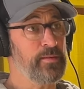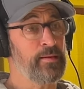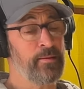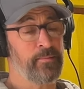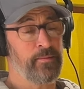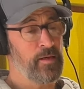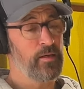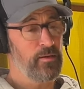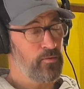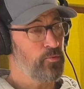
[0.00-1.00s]
And
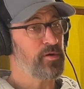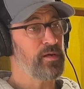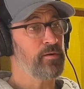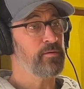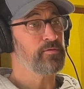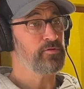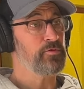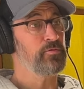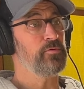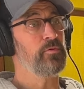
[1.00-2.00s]
we're here
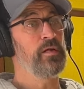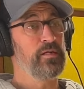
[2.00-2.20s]
to